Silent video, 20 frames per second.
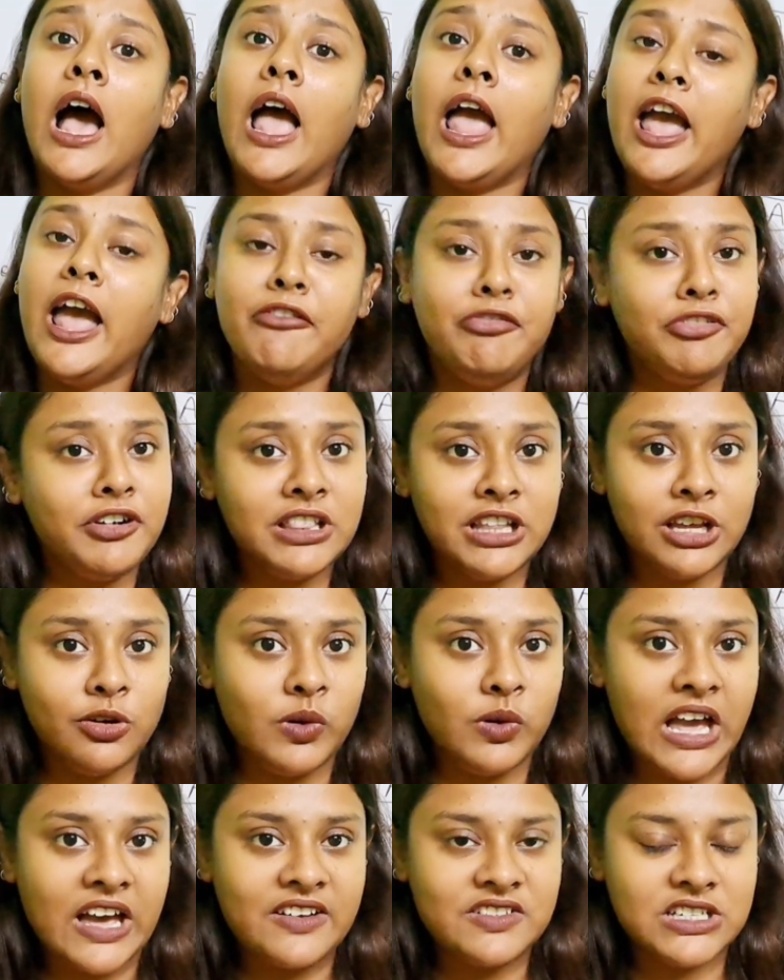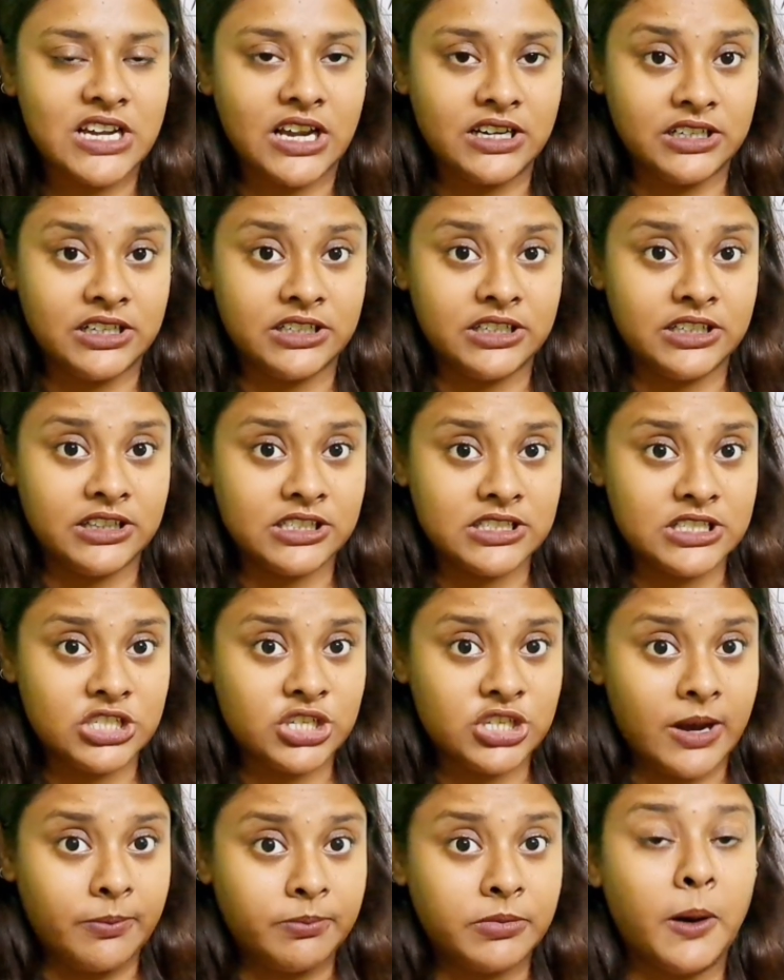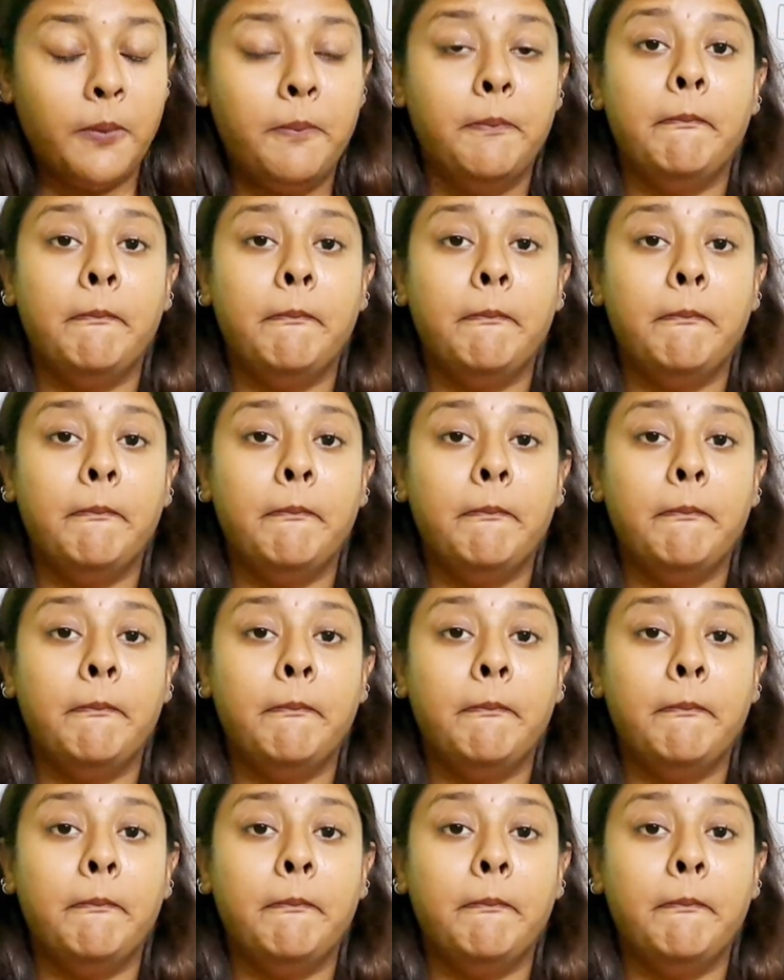everything we have studied in this chapter.